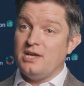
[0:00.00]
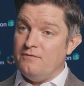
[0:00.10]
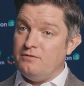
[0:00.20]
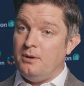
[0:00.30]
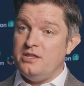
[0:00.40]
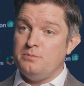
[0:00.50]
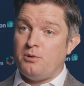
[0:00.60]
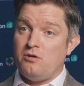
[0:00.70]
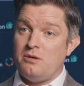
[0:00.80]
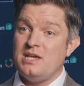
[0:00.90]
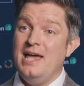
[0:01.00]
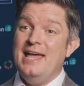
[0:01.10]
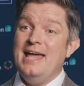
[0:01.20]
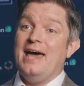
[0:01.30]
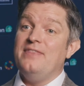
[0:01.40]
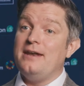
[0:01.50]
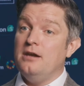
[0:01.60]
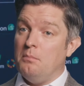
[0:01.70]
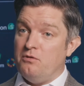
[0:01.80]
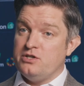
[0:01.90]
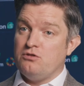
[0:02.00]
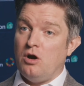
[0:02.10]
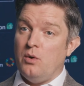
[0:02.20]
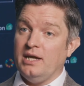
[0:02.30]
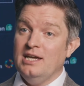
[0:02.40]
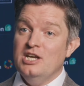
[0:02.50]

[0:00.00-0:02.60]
covered by these programs, and that number is growing.